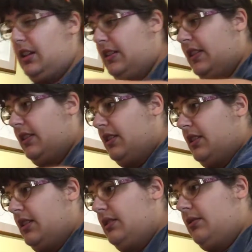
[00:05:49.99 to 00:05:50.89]
it doesn't
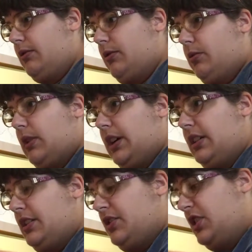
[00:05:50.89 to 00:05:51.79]

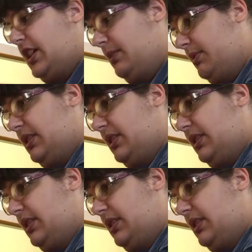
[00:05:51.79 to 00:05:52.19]
require that you shake it,